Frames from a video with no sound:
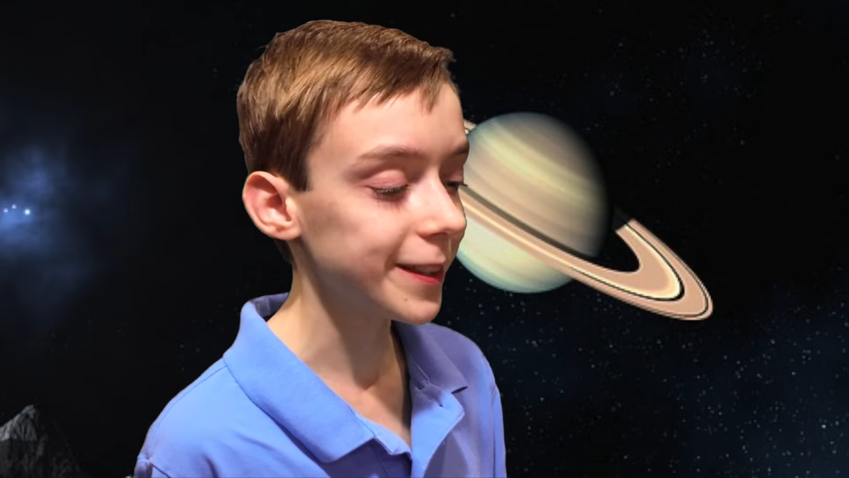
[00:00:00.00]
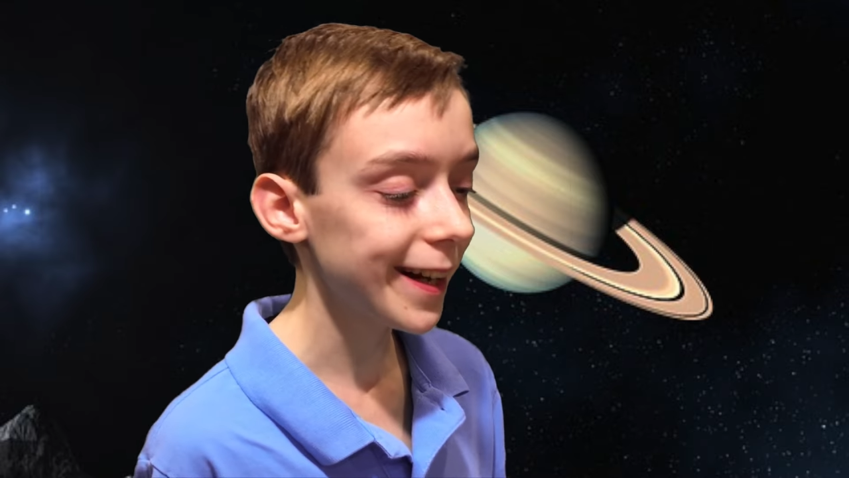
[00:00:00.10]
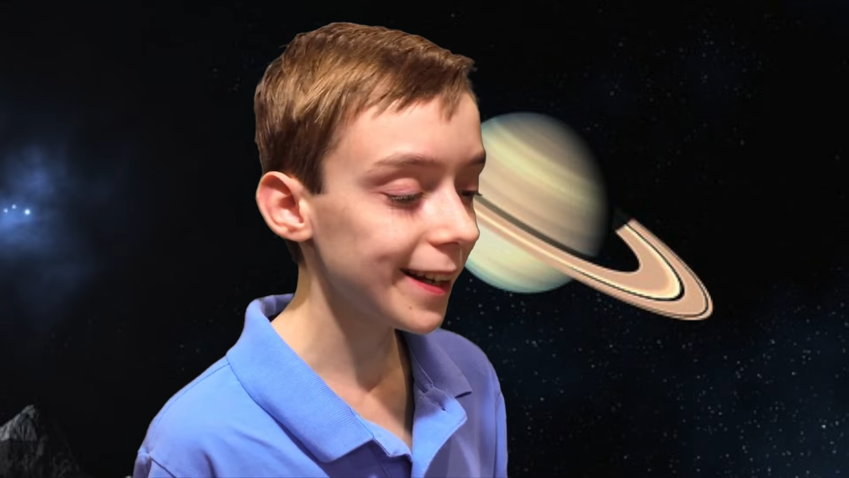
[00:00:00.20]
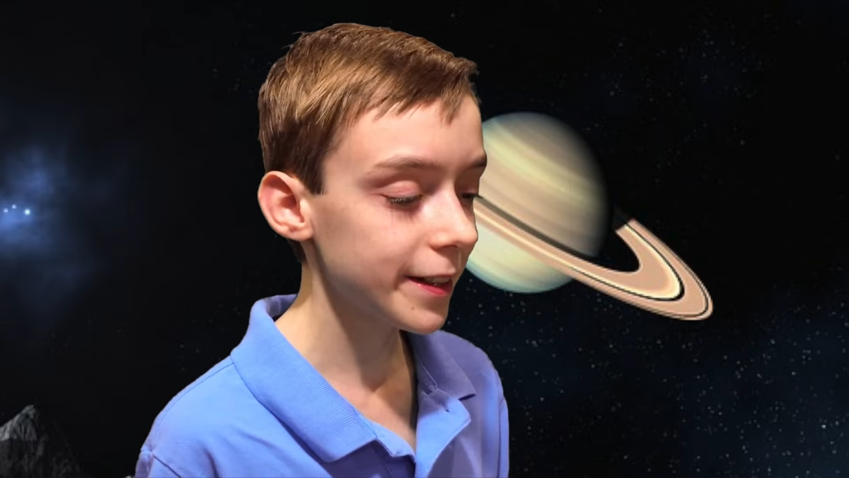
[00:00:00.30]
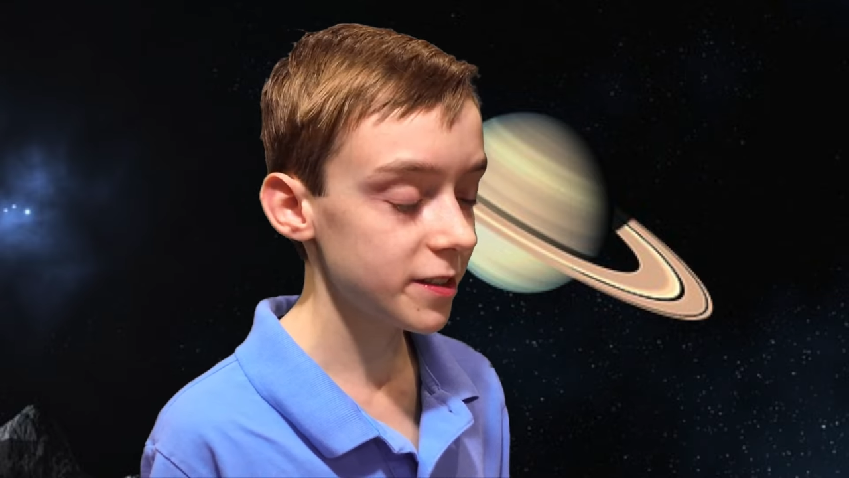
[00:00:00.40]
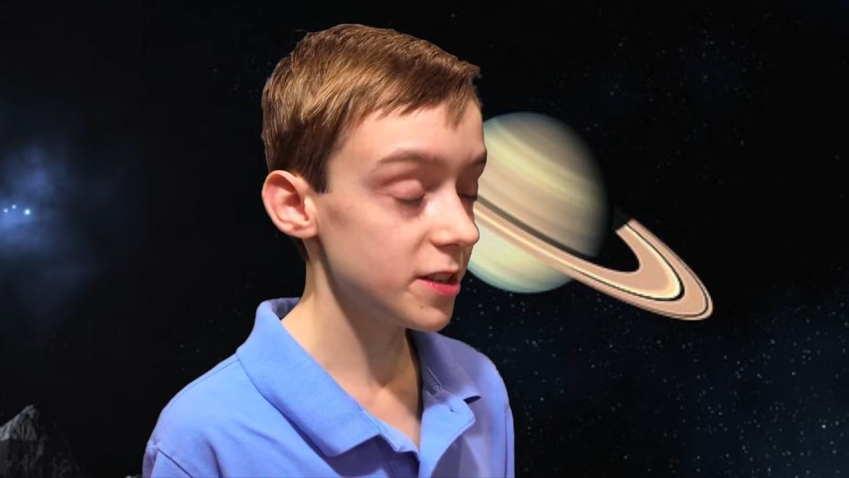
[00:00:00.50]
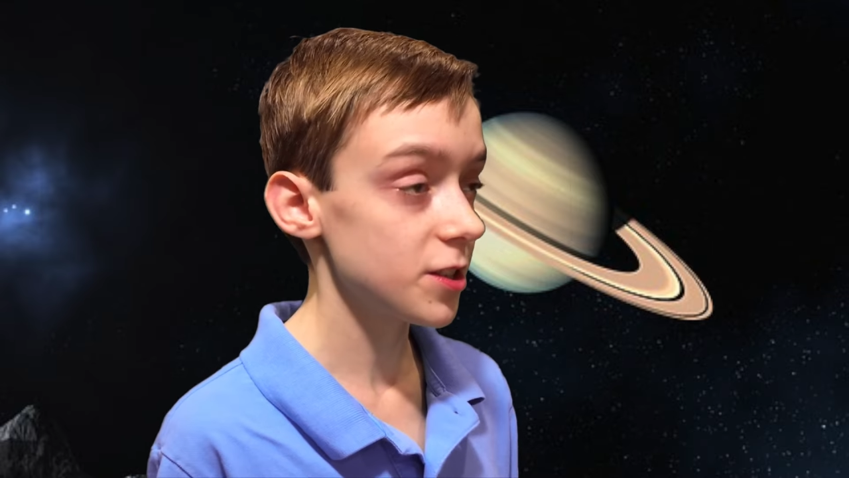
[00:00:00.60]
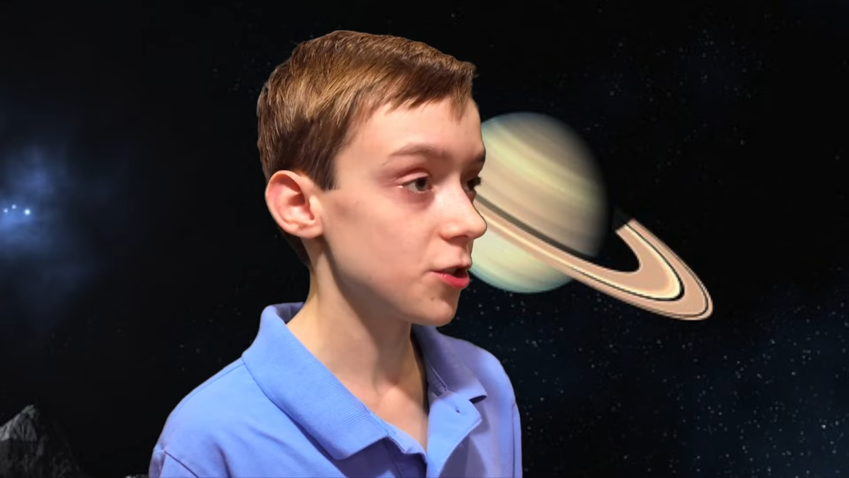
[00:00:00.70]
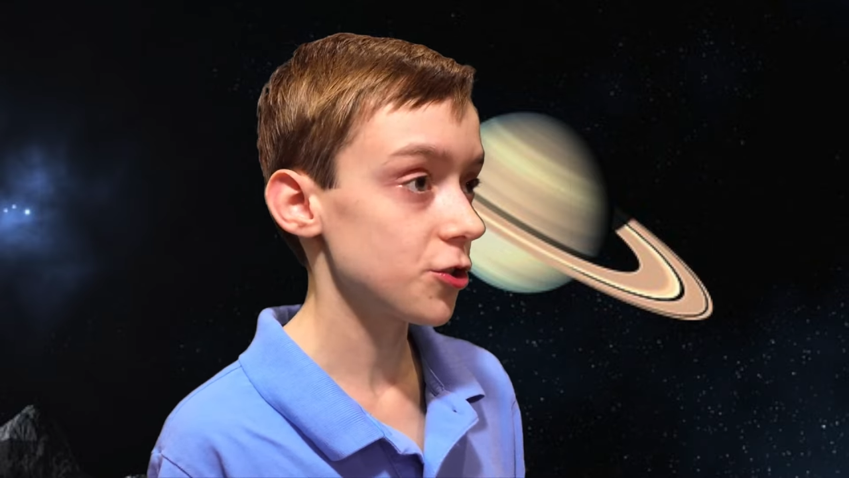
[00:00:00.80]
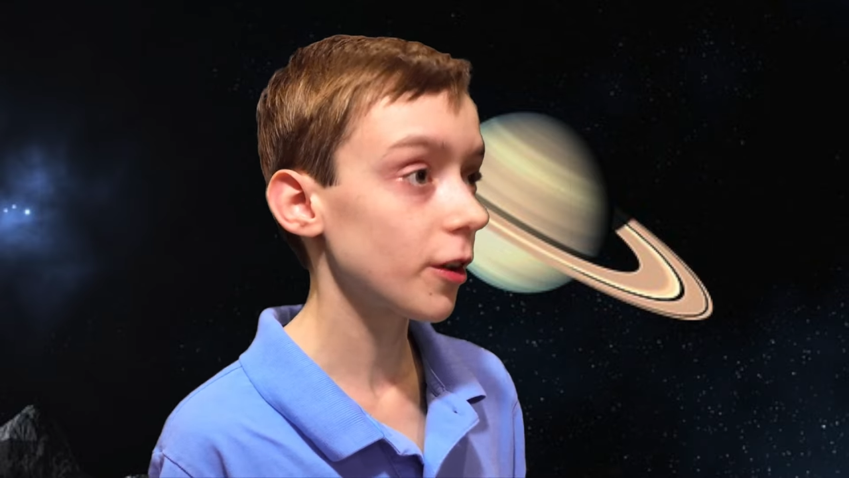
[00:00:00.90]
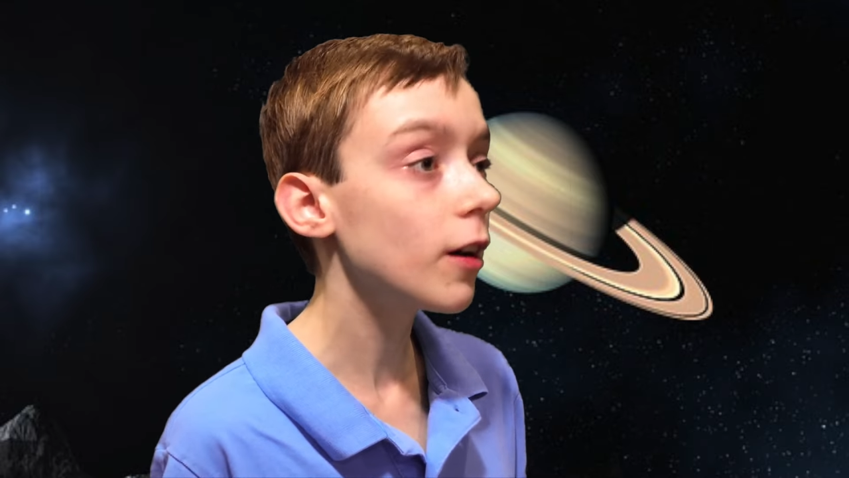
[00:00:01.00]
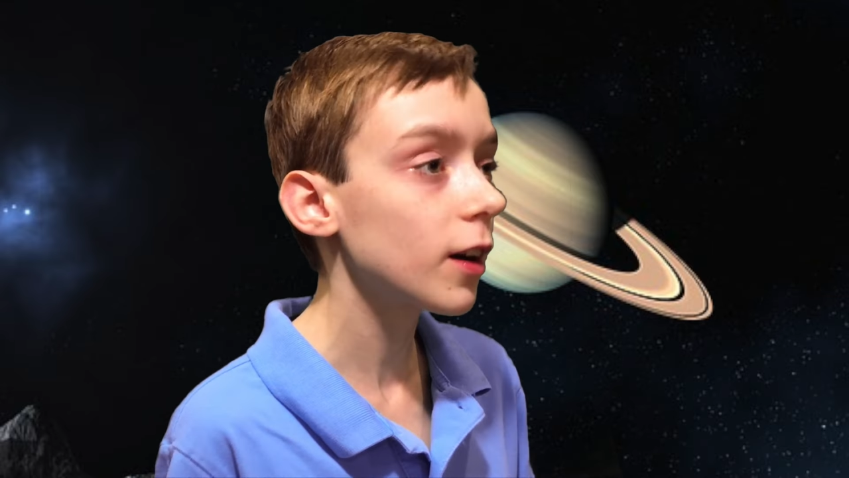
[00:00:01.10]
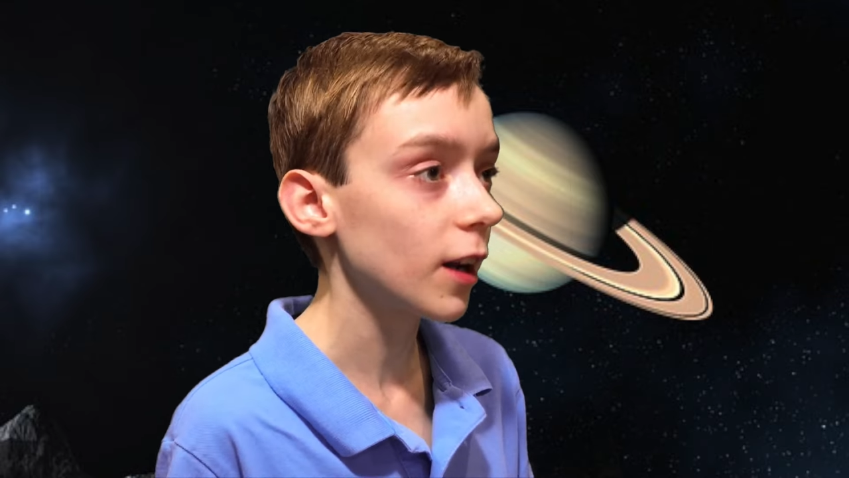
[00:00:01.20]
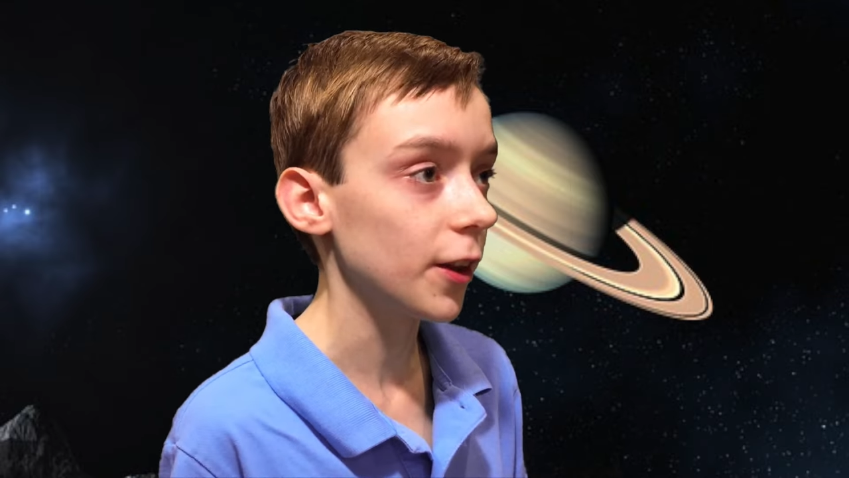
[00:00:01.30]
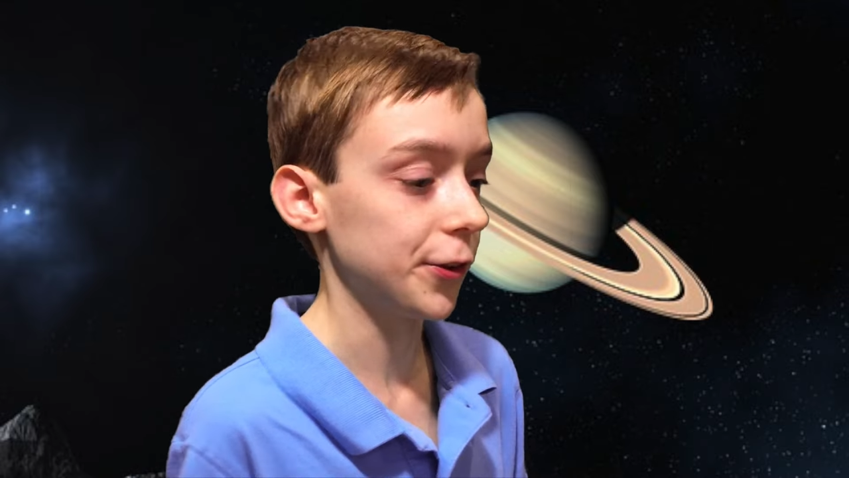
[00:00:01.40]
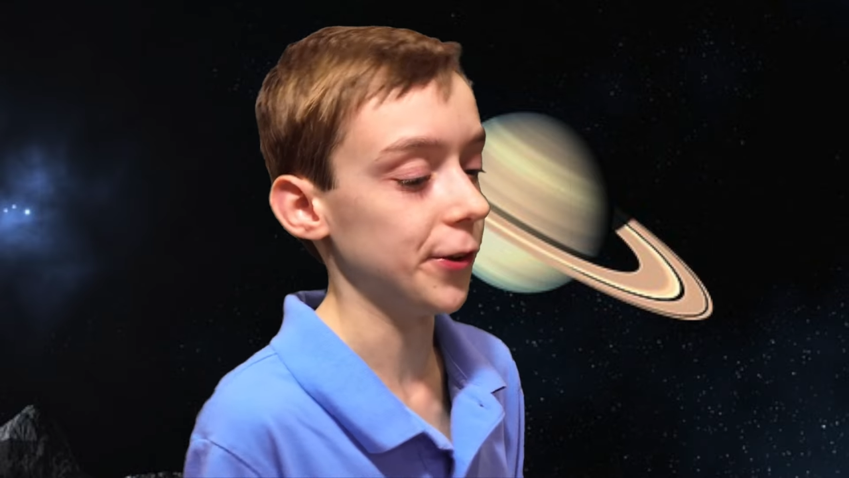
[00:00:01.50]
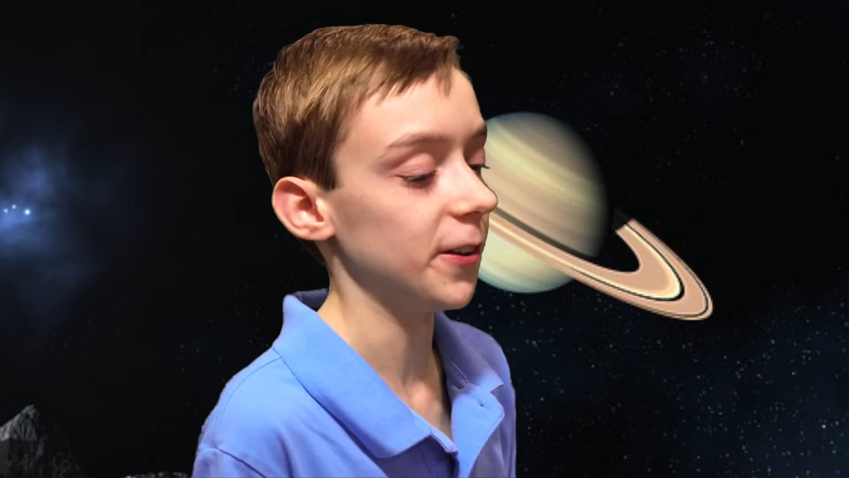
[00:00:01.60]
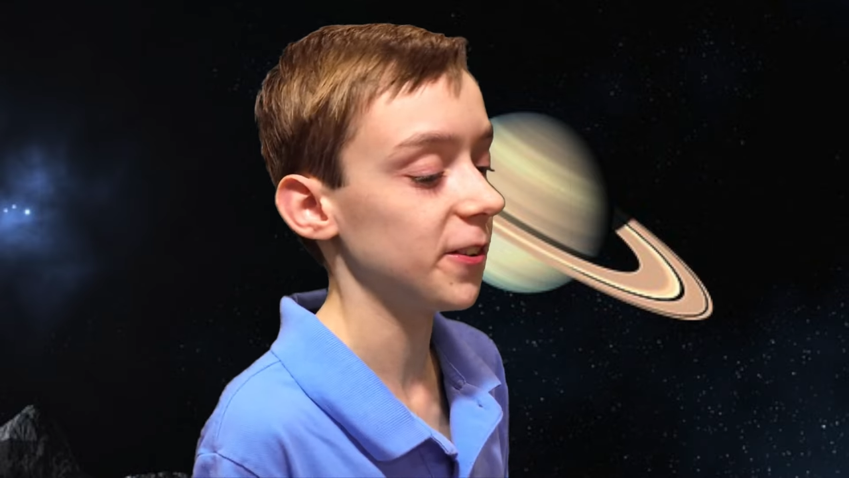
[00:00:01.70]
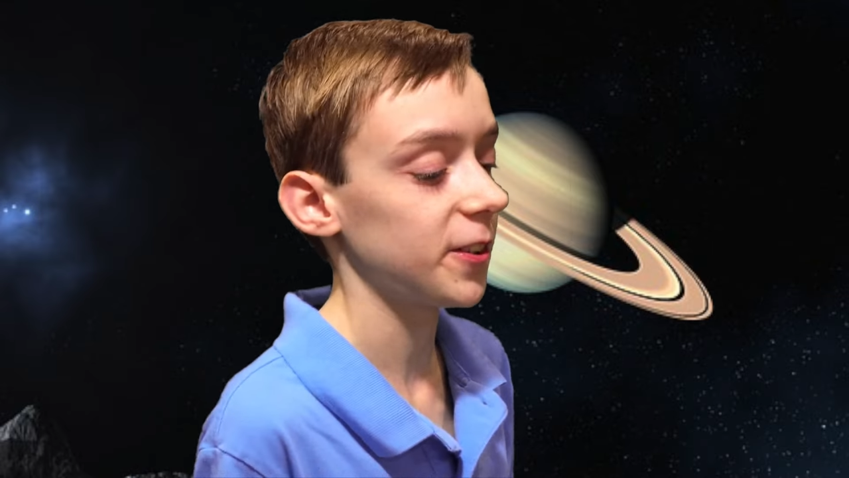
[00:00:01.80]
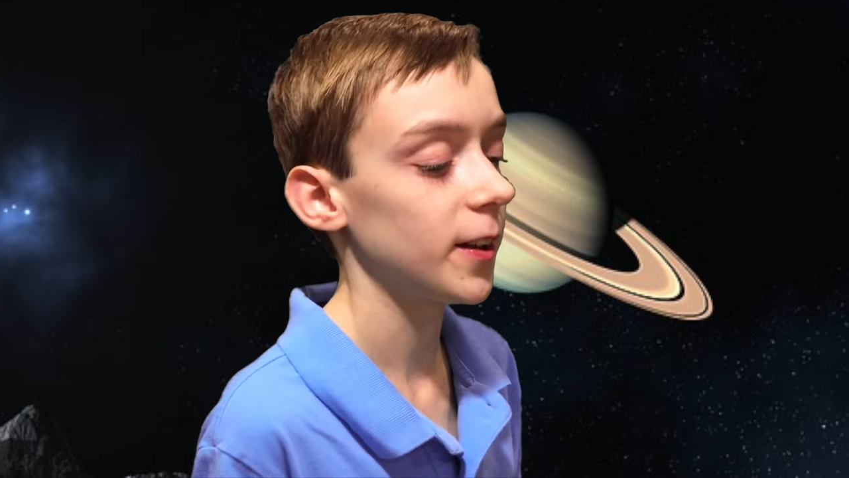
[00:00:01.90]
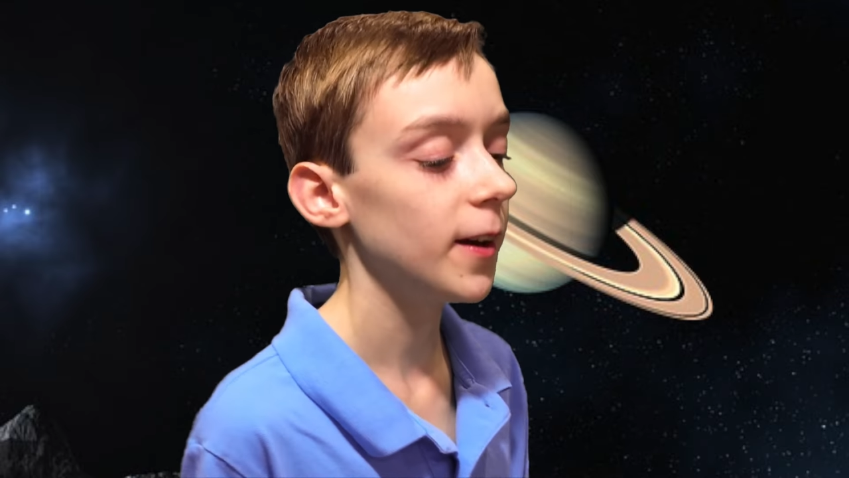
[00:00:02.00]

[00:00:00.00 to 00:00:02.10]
galaxies and star clusters.